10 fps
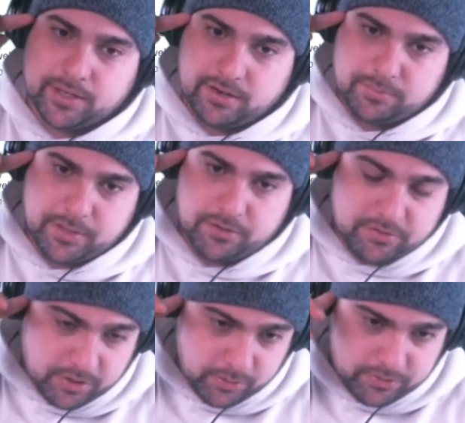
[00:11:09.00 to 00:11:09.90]
that everybody used
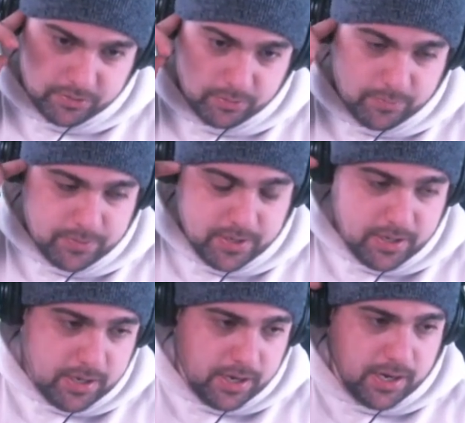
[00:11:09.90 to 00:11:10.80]
to go into.
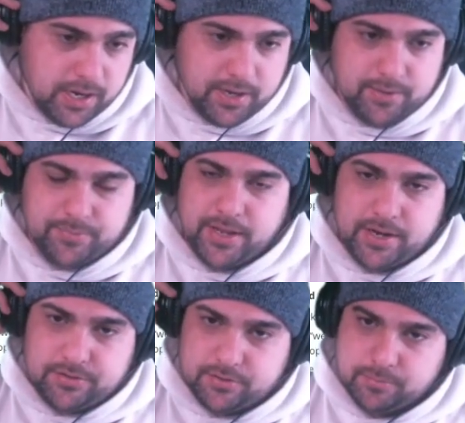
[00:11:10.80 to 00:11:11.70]
They
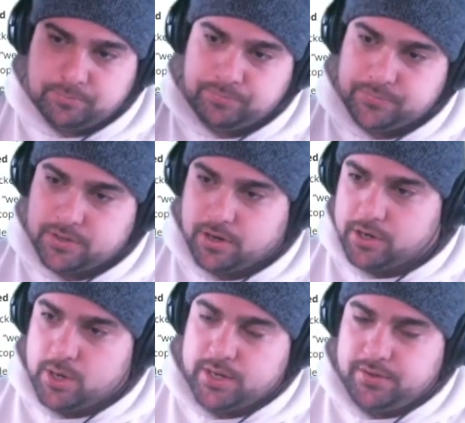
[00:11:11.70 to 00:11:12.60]
added some
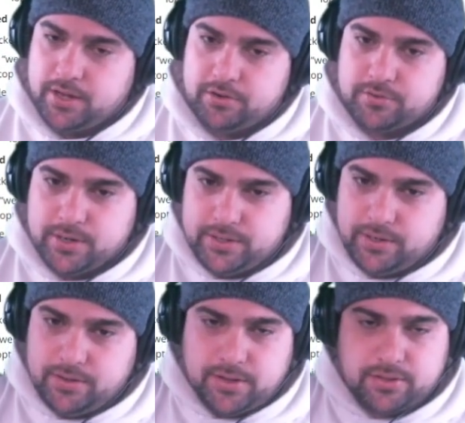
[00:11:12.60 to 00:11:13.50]
cargo containers around
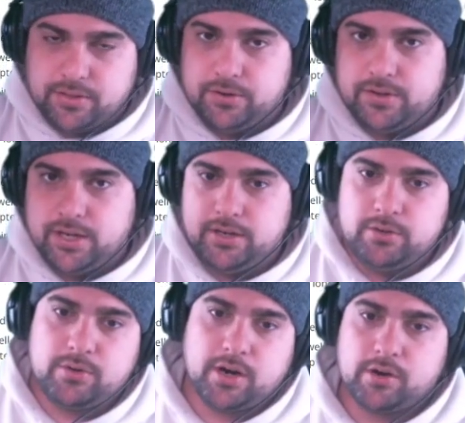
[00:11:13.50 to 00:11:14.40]
there. I think 13
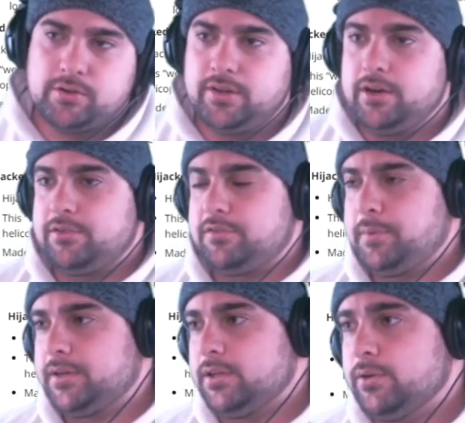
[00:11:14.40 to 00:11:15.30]
new cargo containers that
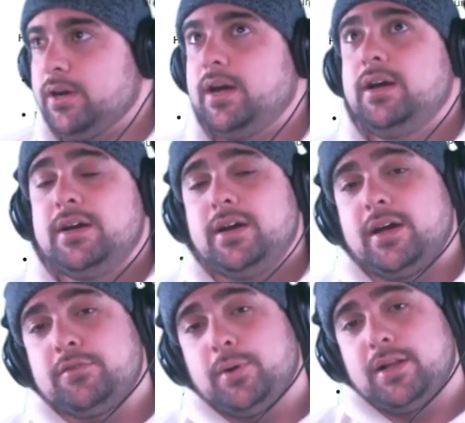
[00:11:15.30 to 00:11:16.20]
spawn loot,
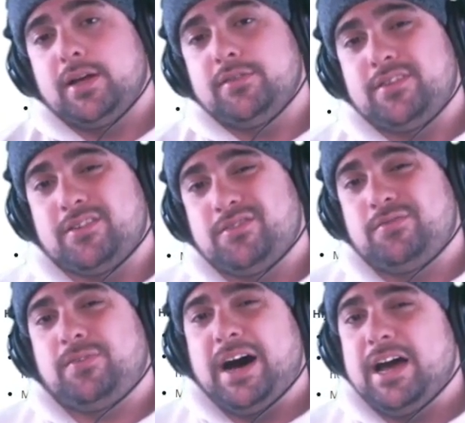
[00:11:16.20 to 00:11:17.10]
as well as there's
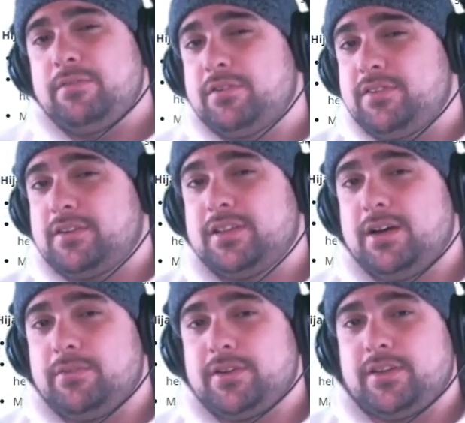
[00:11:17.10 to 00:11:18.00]
5 or 6
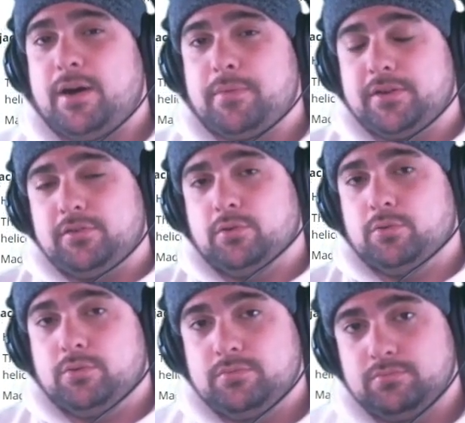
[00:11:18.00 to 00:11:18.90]
levels on top of the 2